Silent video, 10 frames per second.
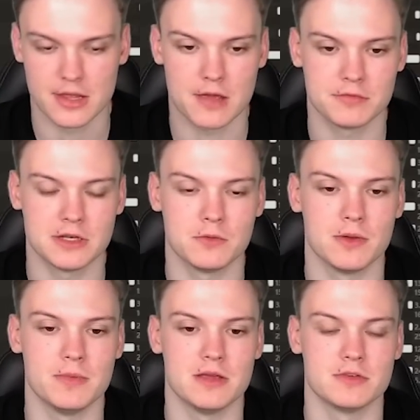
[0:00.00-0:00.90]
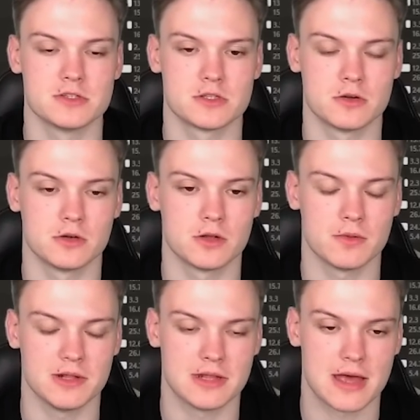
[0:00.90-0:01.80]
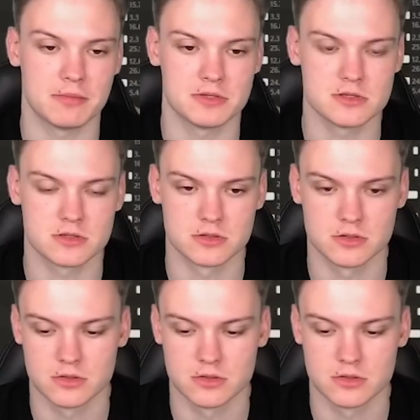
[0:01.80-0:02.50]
F3 will be even stronger when it happens.